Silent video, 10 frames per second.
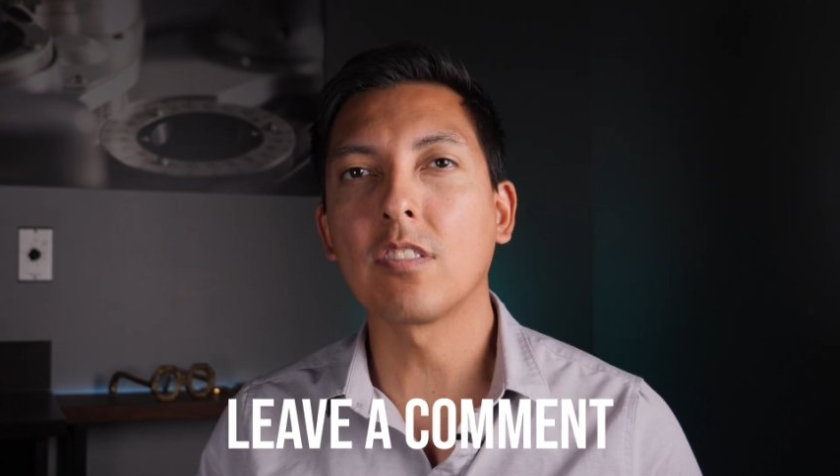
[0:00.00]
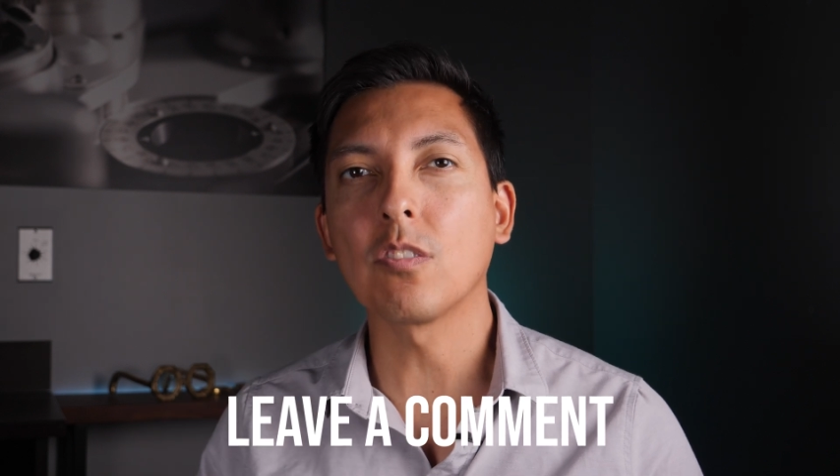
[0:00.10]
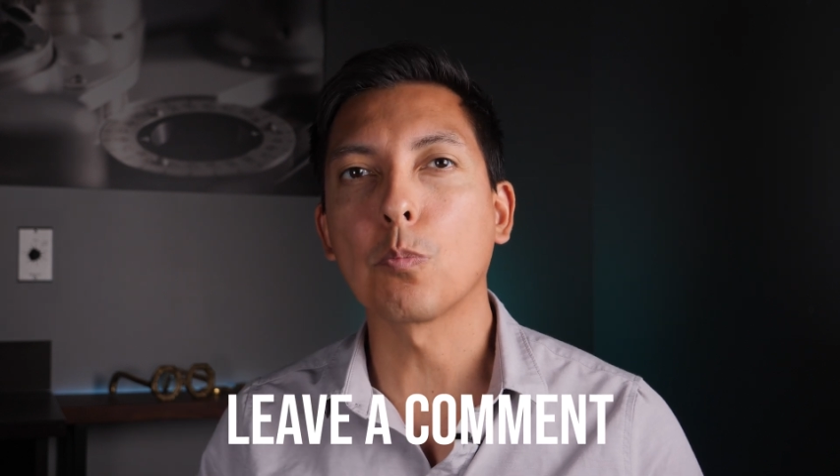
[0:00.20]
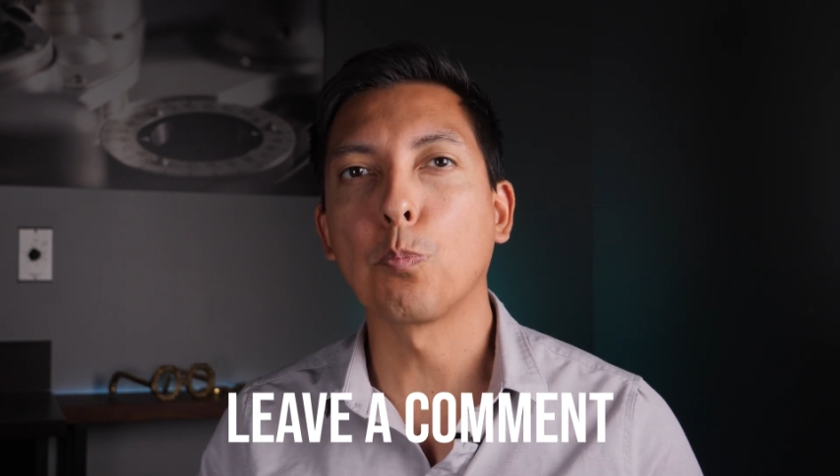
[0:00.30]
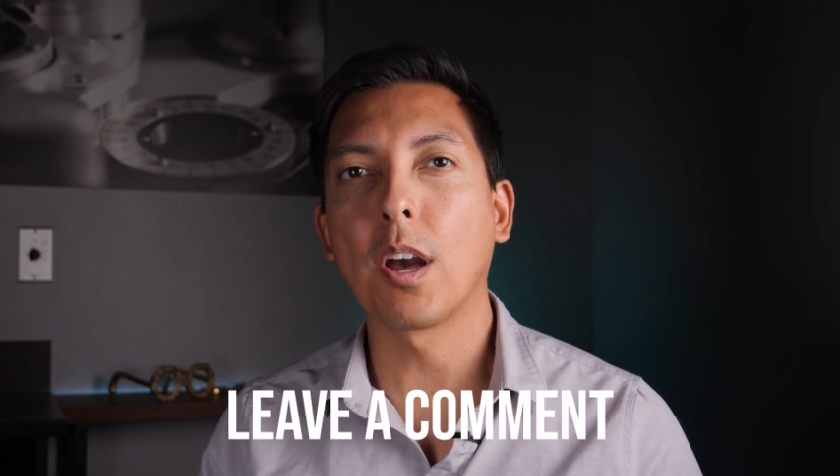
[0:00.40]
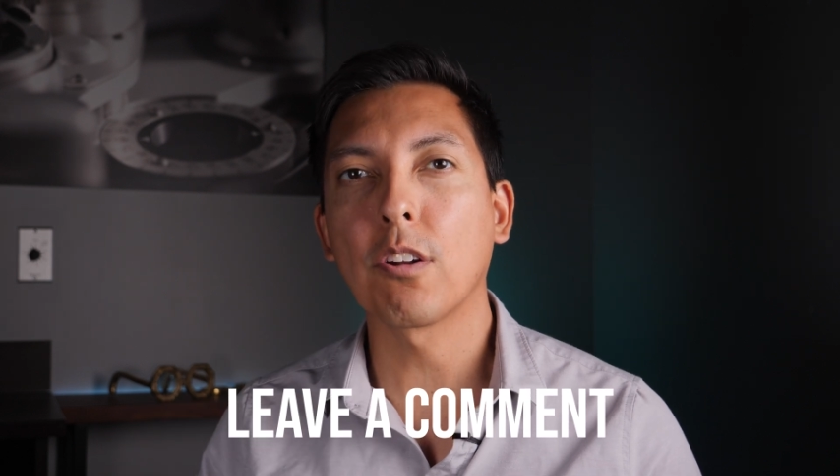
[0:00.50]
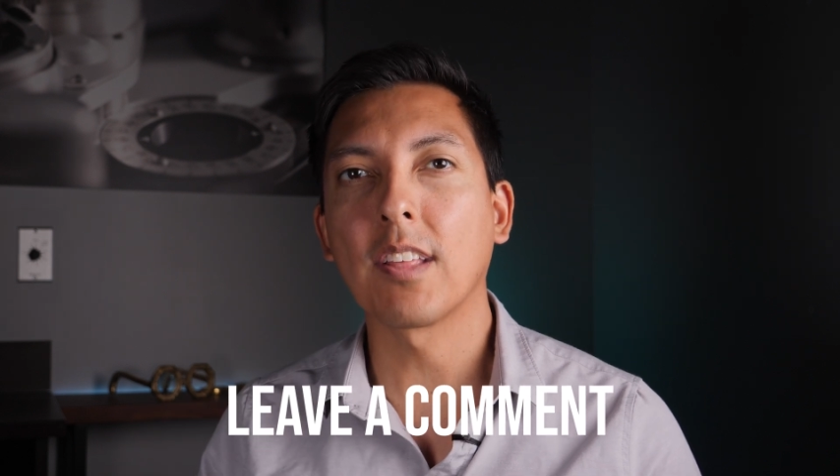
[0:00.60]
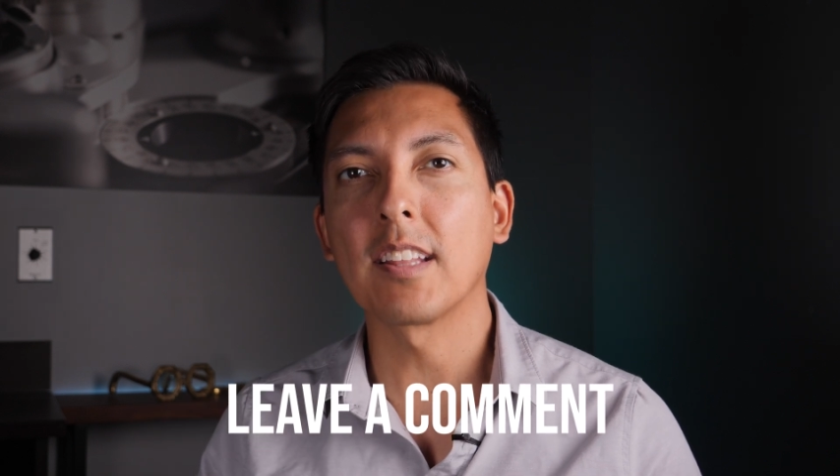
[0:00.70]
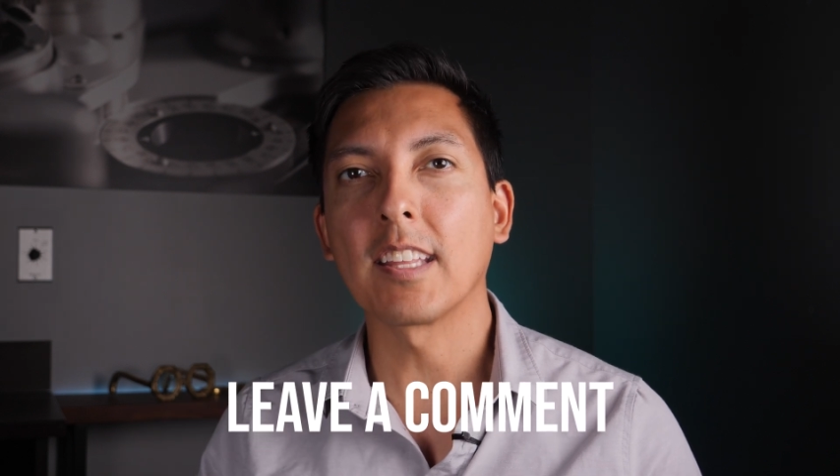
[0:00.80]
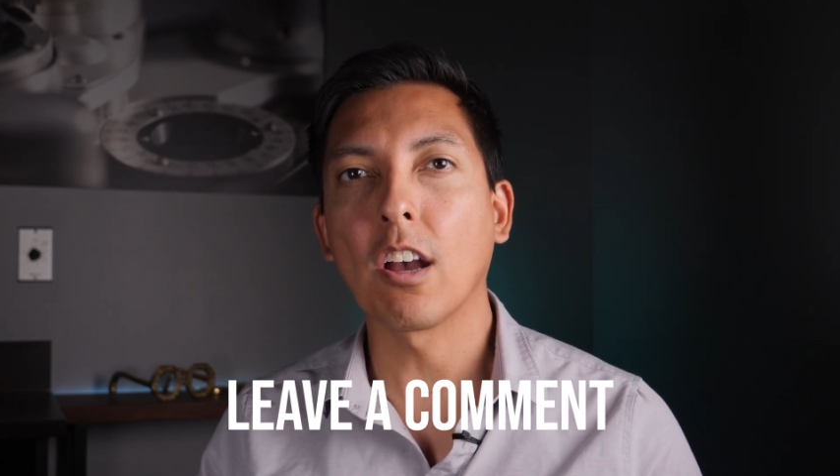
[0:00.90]
sees better
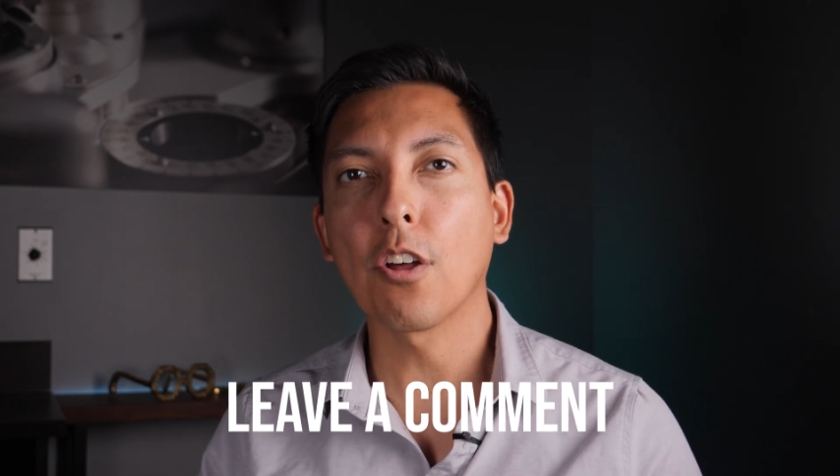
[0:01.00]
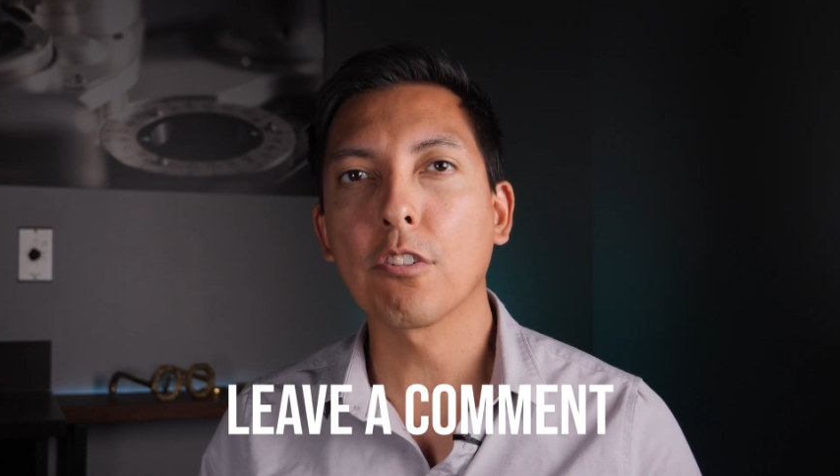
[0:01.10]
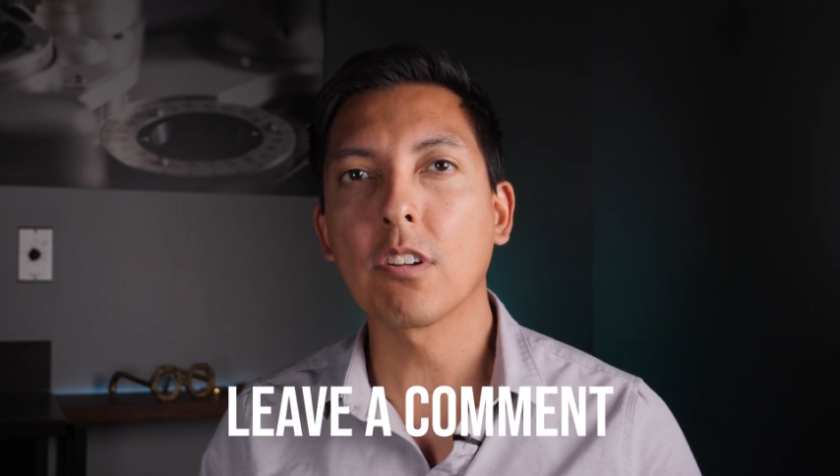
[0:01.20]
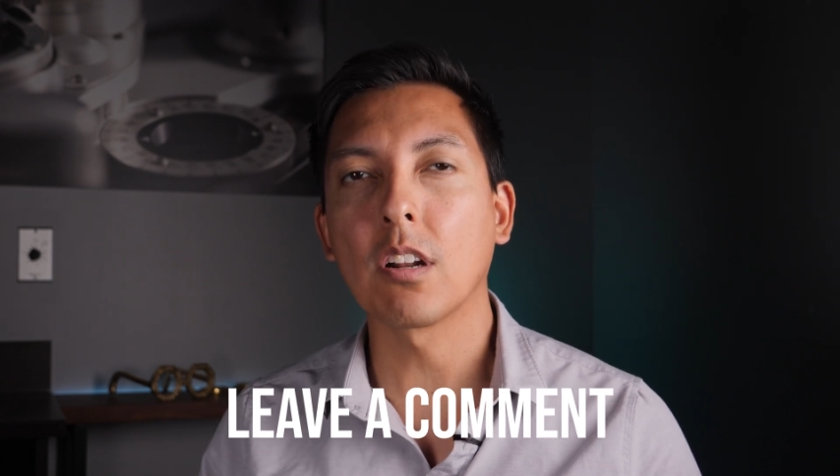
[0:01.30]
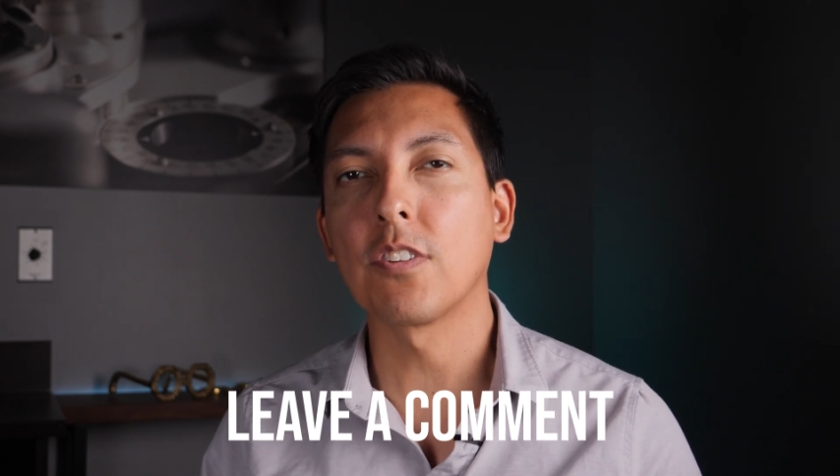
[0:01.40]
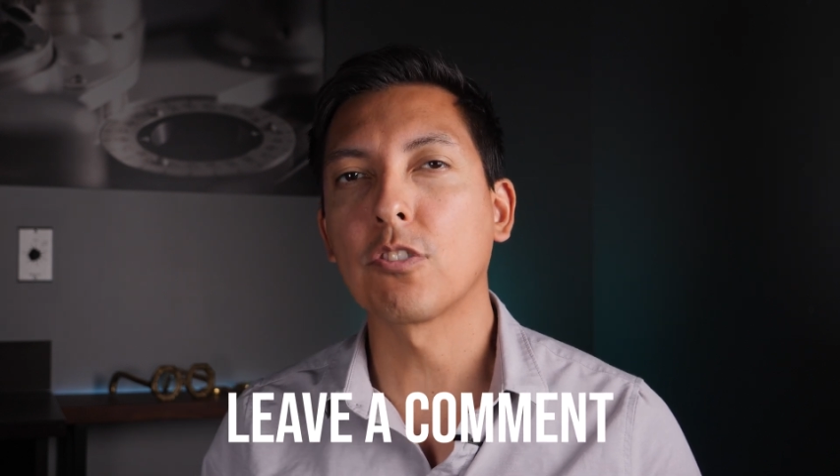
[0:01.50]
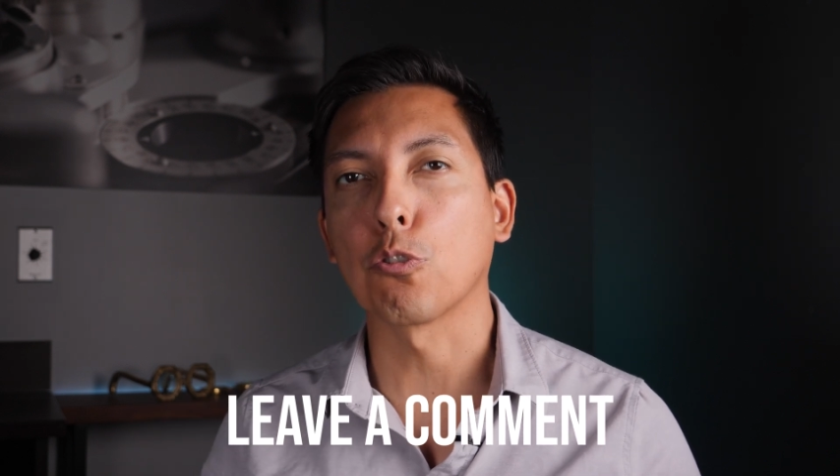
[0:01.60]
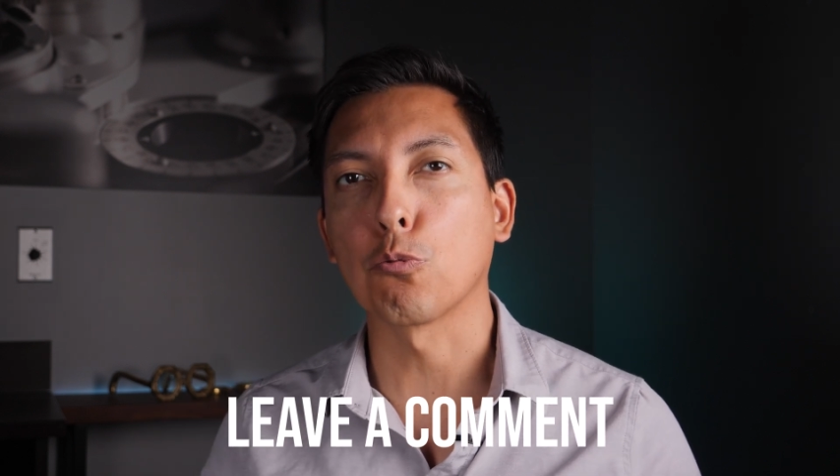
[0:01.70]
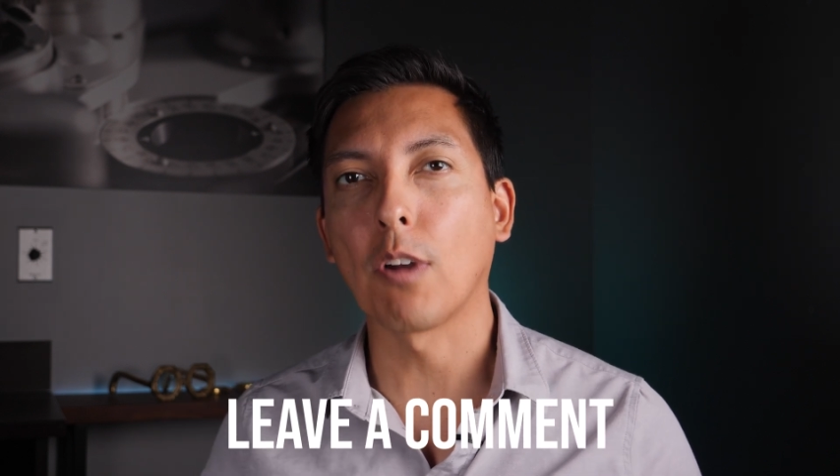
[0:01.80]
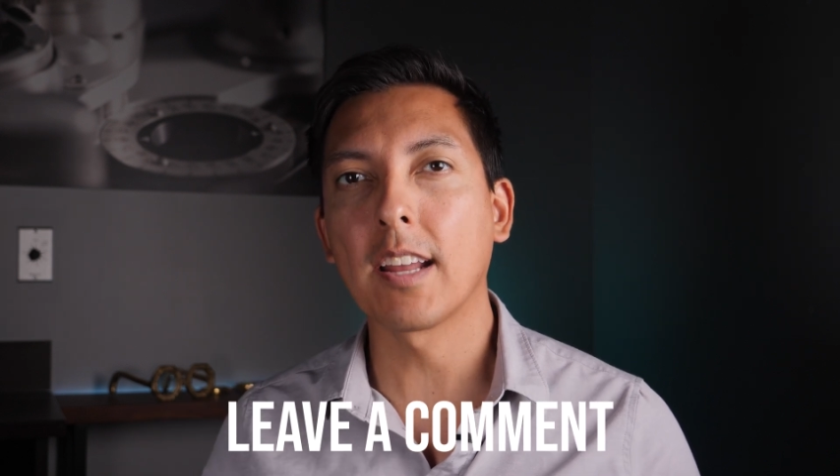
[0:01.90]
than the other and if it's
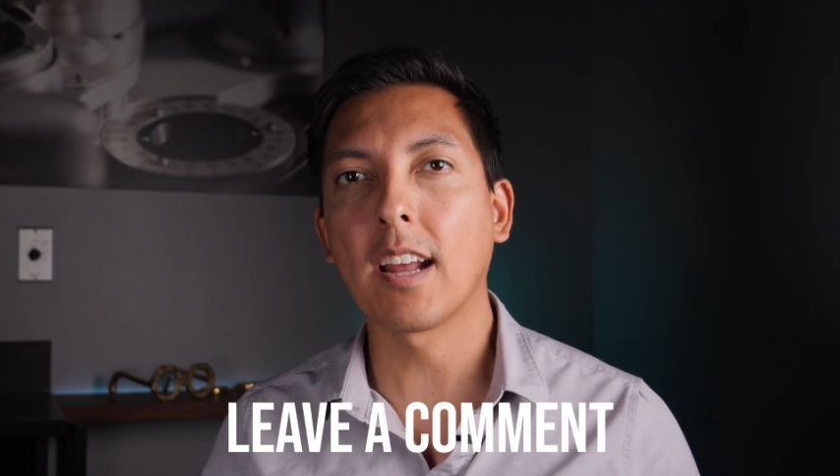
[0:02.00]
your right